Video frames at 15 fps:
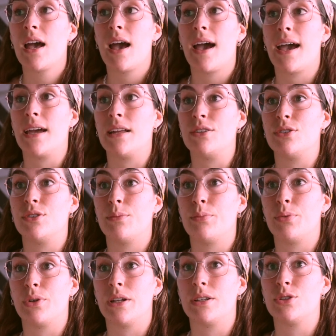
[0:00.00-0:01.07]
and
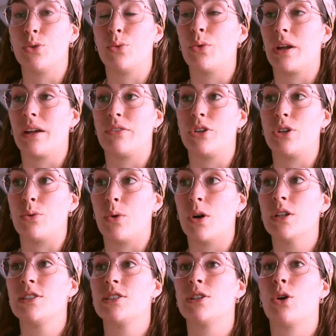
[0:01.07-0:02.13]
put it to whatever you
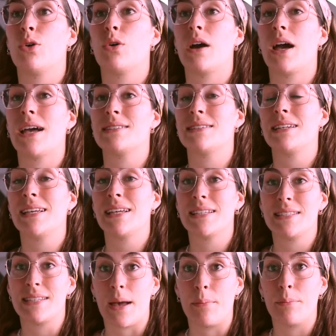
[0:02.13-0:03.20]
want. So as an
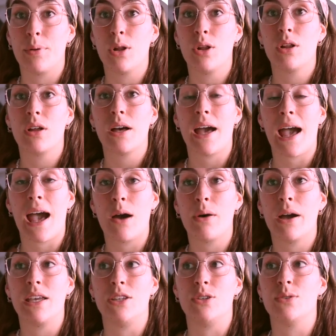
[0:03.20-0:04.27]
example, how
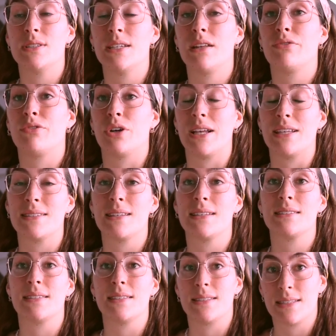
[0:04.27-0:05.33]
I use it, for
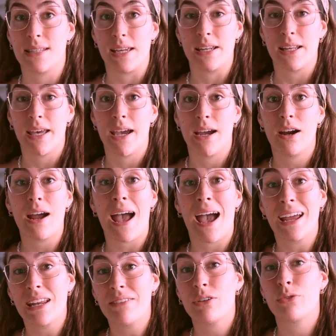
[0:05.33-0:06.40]
instance, the skincare,
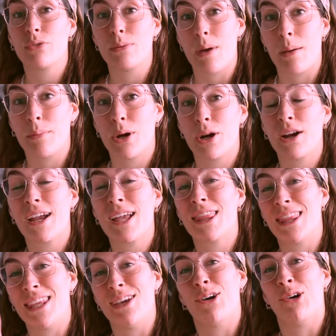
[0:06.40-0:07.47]
I never remember
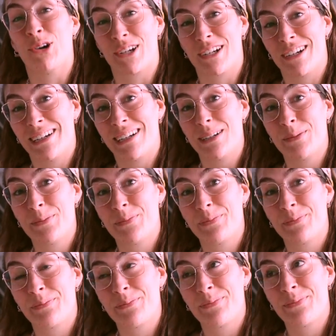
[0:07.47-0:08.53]
the order
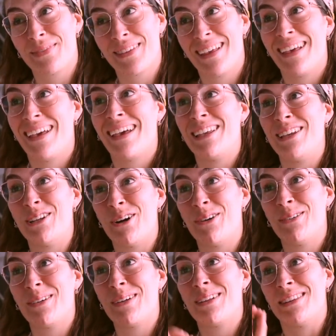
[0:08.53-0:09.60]
you
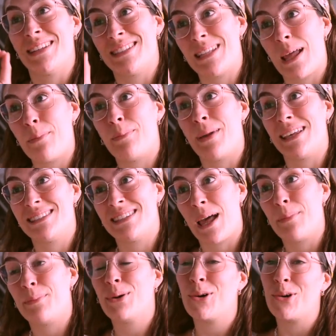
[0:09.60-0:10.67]
know, the
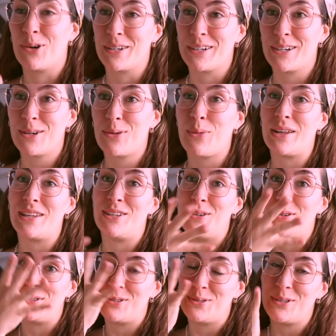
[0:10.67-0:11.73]
step-by-step order when
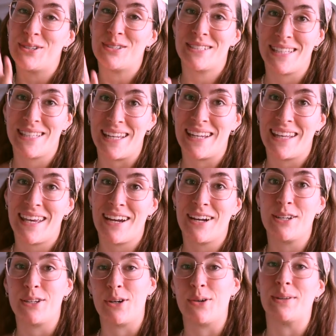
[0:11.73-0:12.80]
you do your skincare,
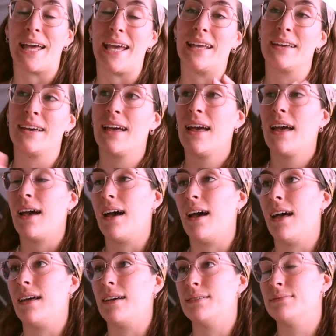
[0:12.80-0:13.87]
you know, like,
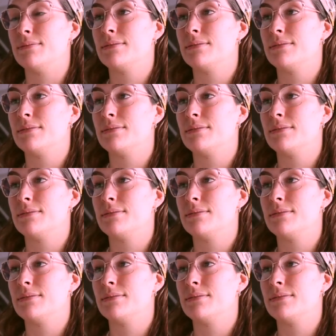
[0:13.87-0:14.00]
I'm